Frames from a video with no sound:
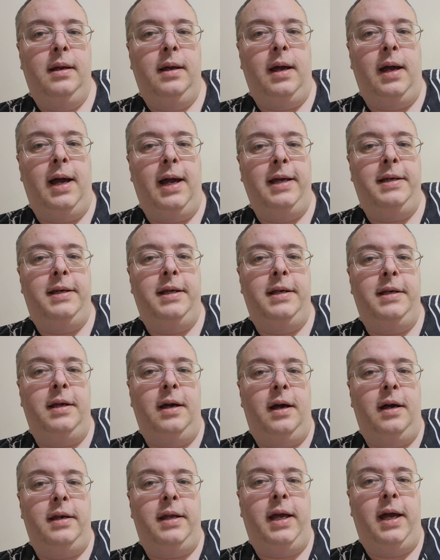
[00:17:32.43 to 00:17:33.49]
I did
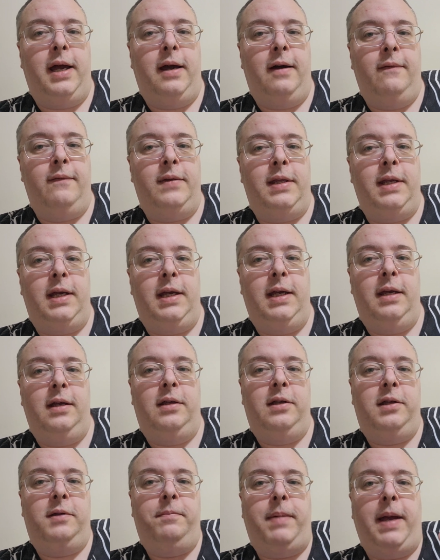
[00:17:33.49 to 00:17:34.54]
not have the
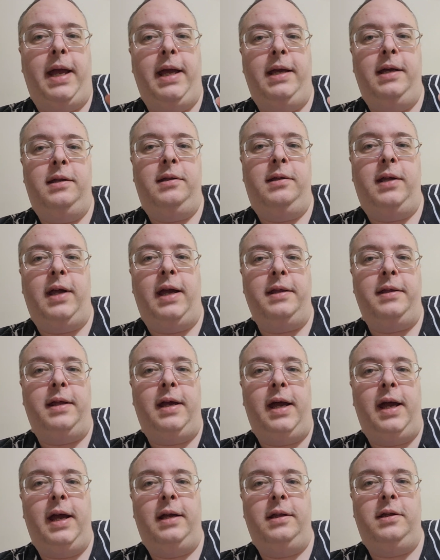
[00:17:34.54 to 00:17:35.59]
space and the
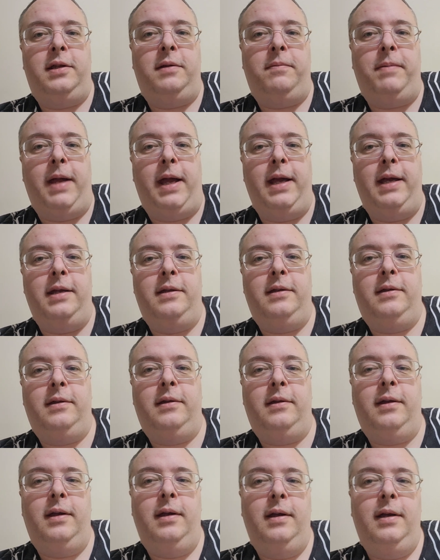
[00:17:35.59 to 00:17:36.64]

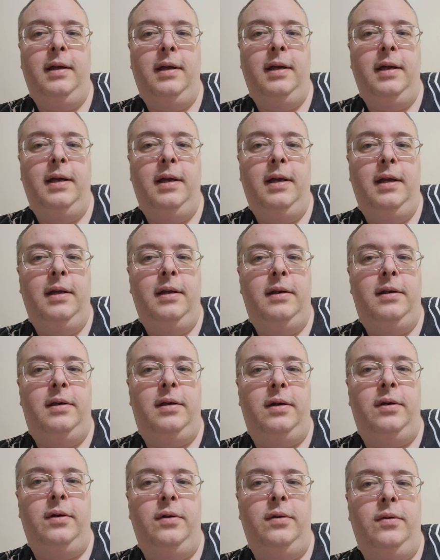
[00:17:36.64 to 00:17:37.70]
headspace
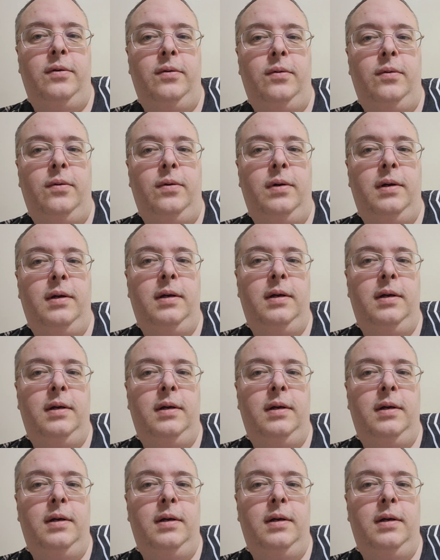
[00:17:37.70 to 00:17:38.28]
to